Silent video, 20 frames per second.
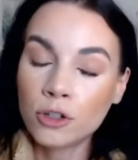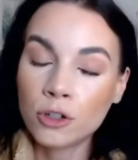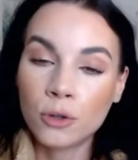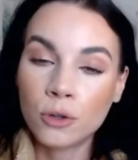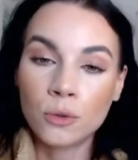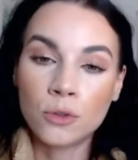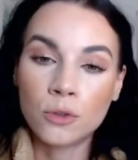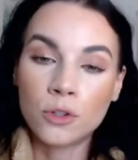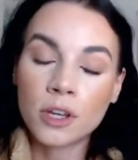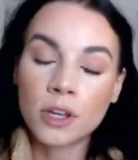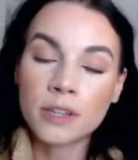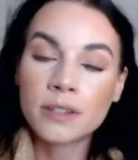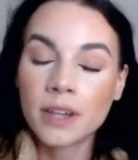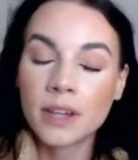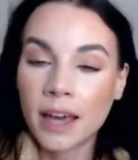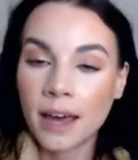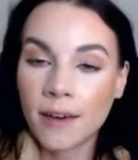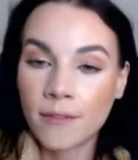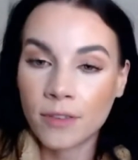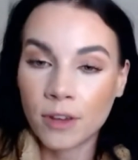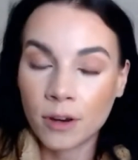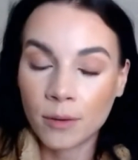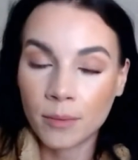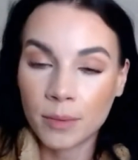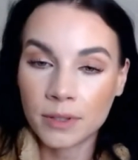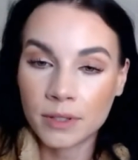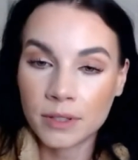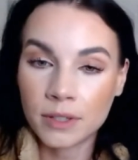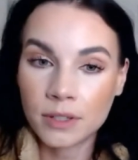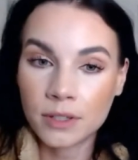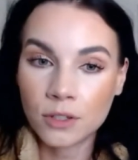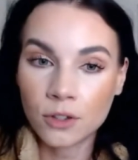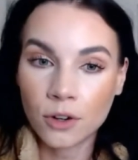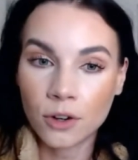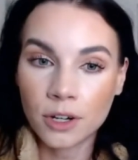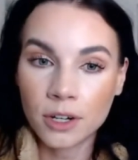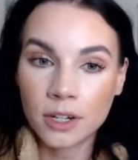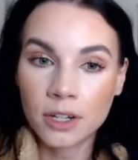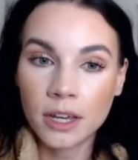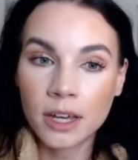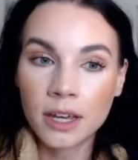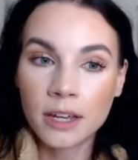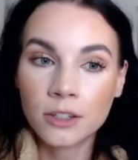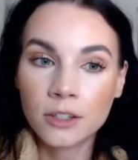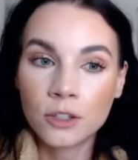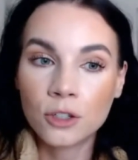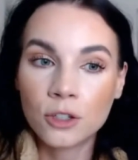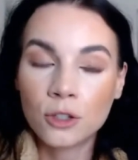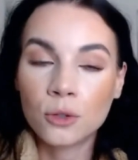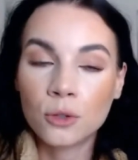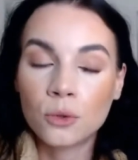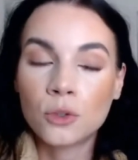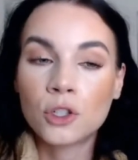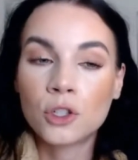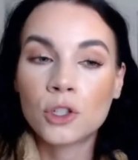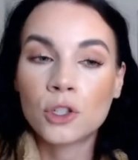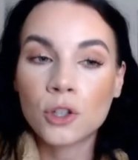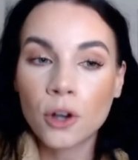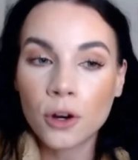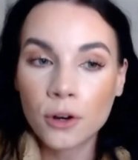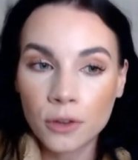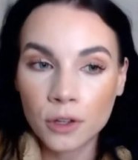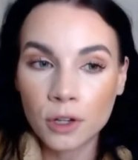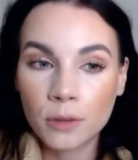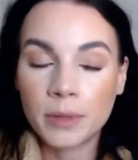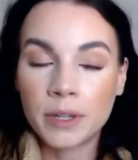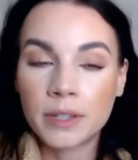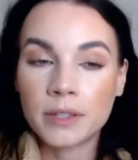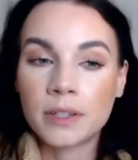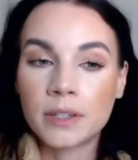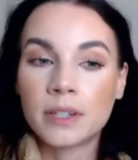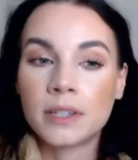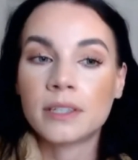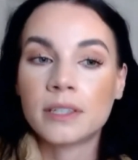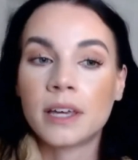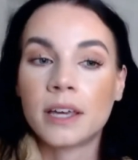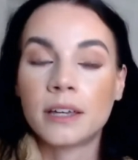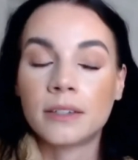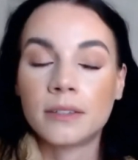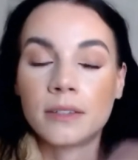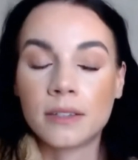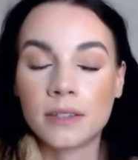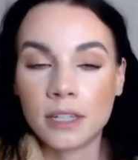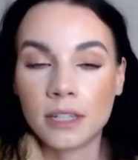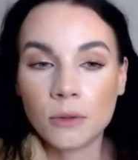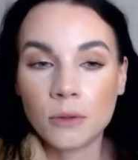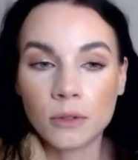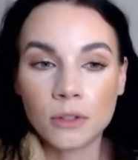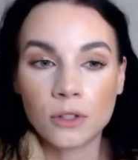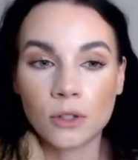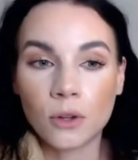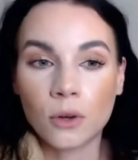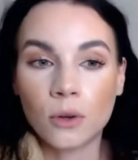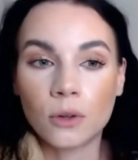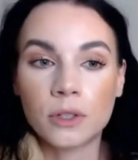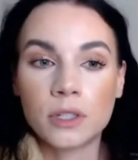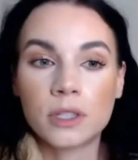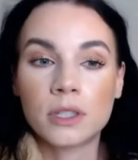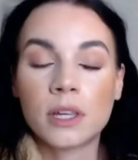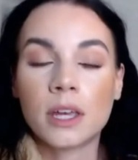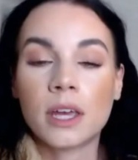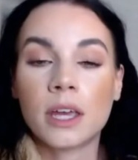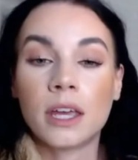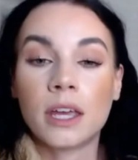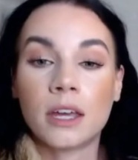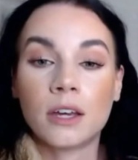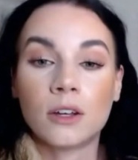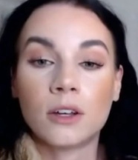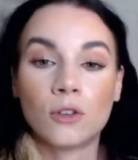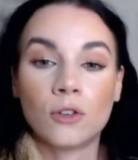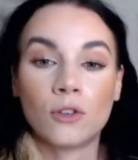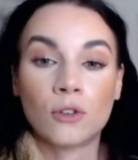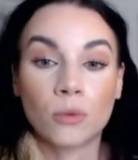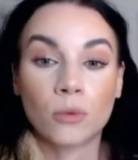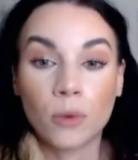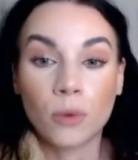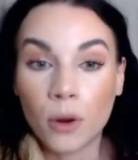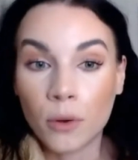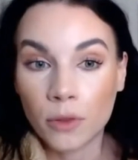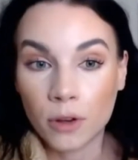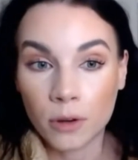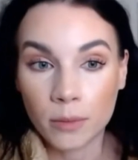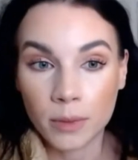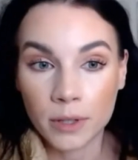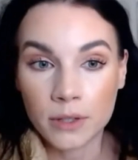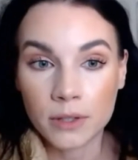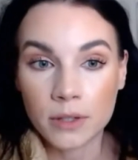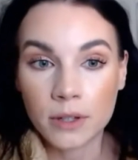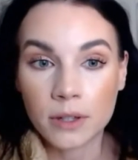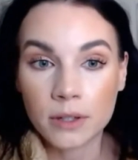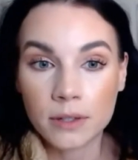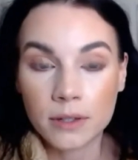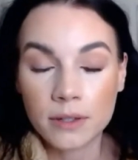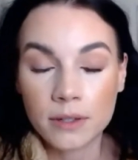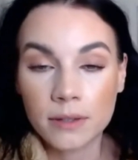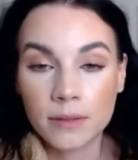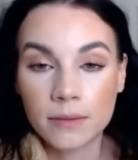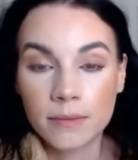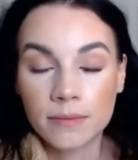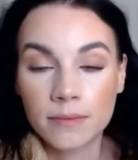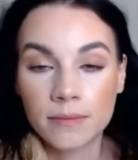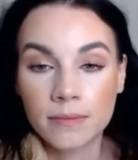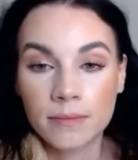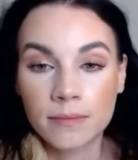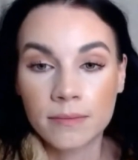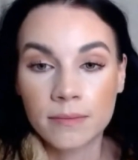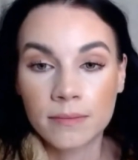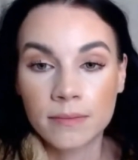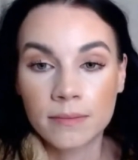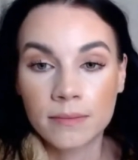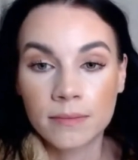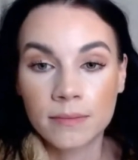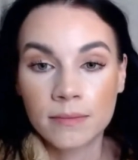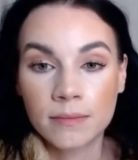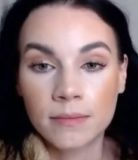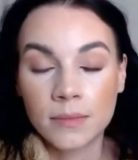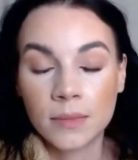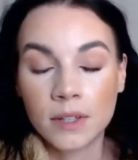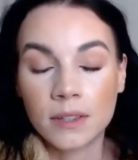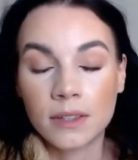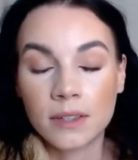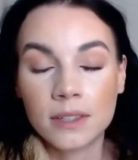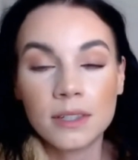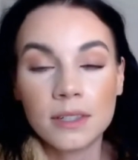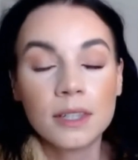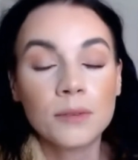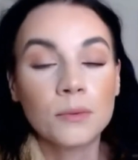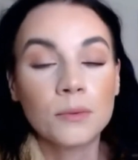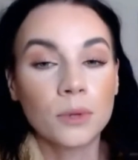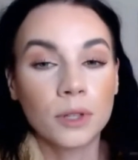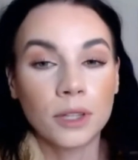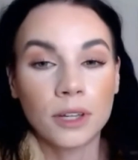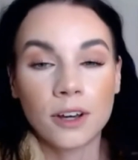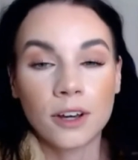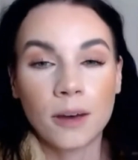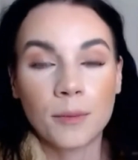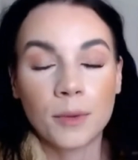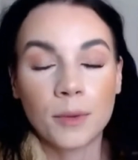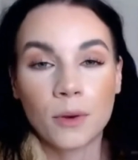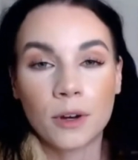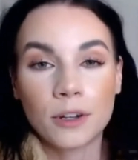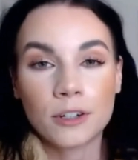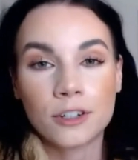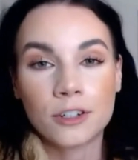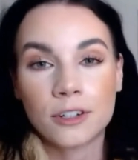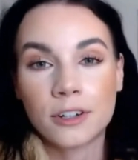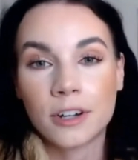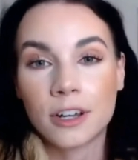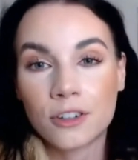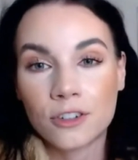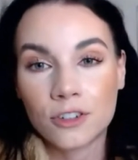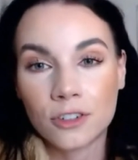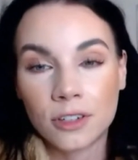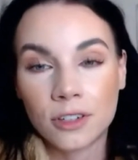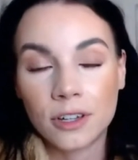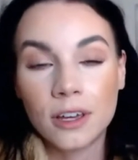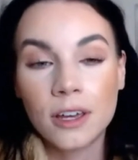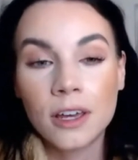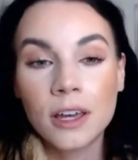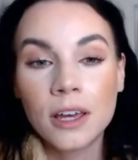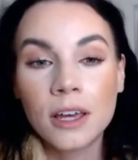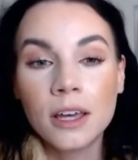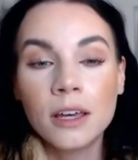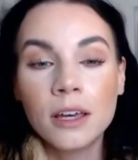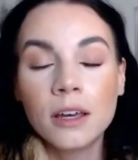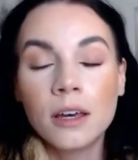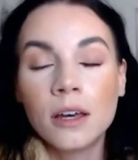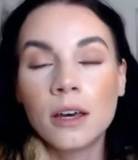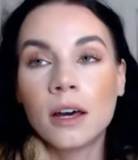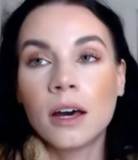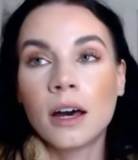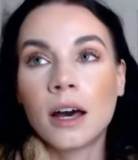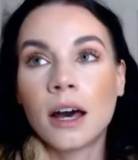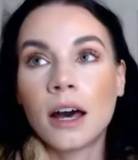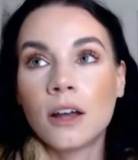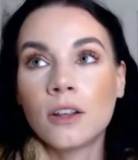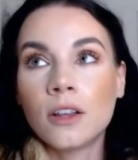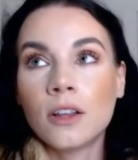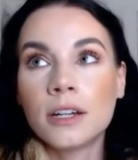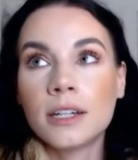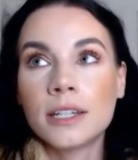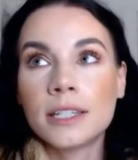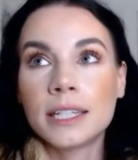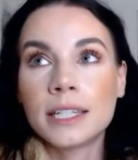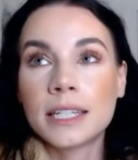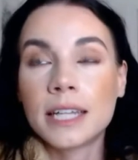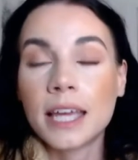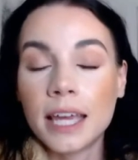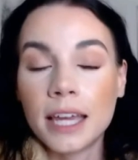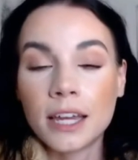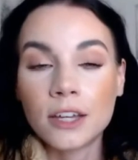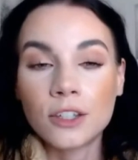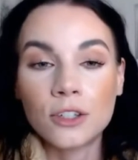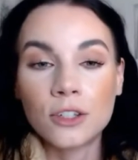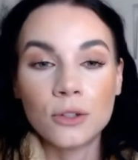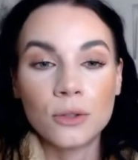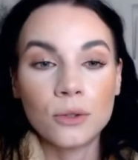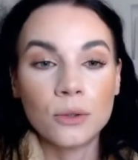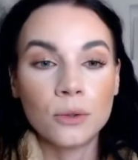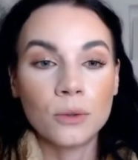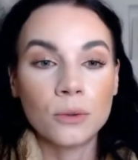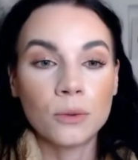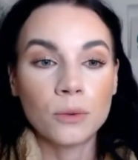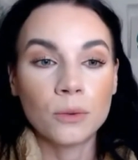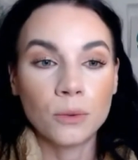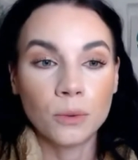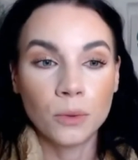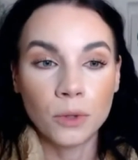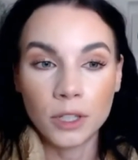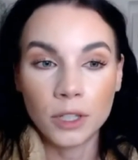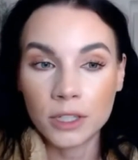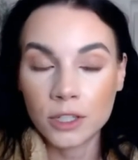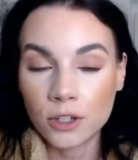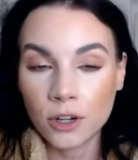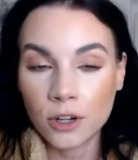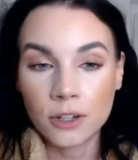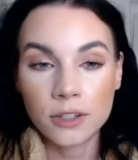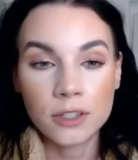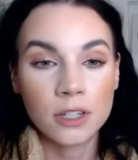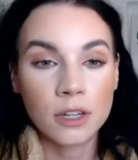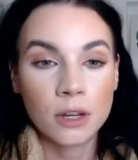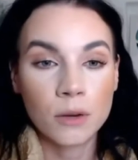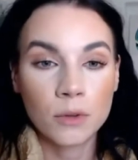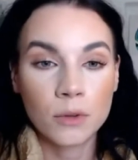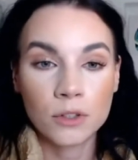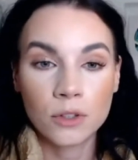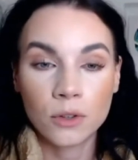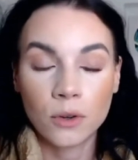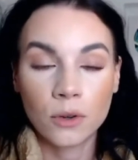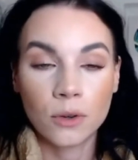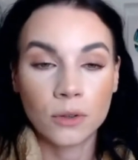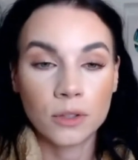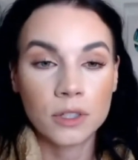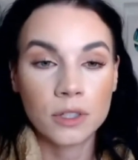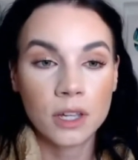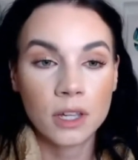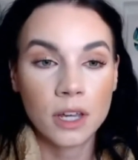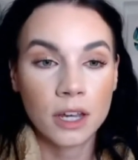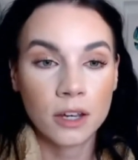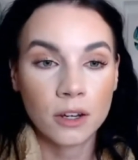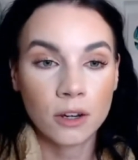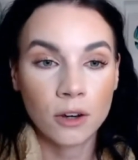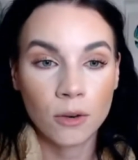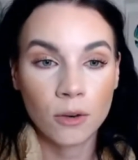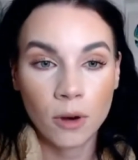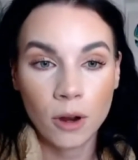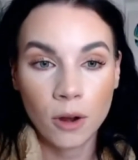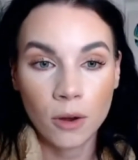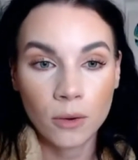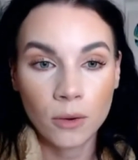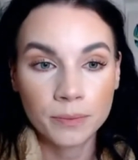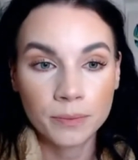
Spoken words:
who doesn't have their business started yet to start their business and see results and grow their business? This is a really common question, actually. How long does it take to really start seeing results and grow?